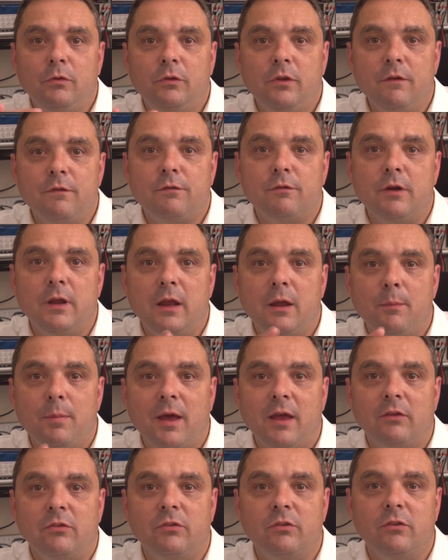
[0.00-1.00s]
differing
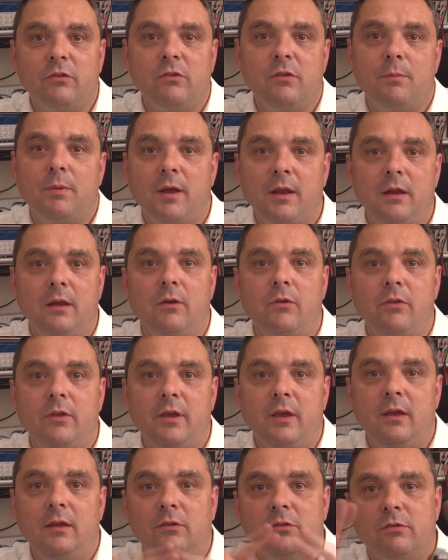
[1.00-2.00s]
capacitors depending on
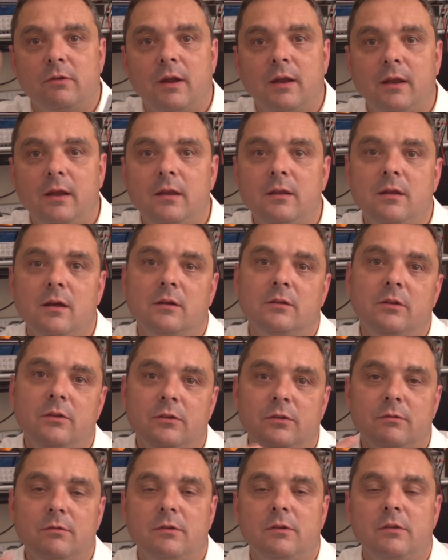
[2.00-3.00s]
the surrounding
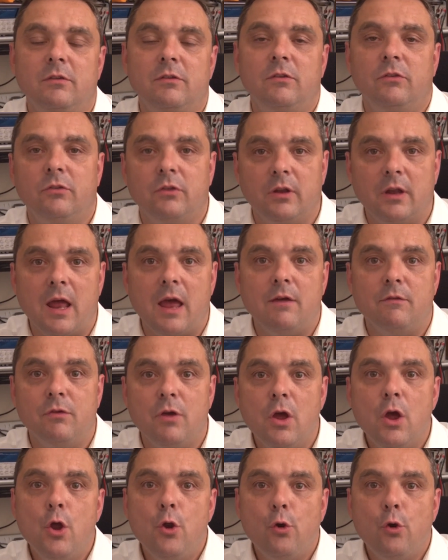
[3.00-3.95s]
inductance and resistance can have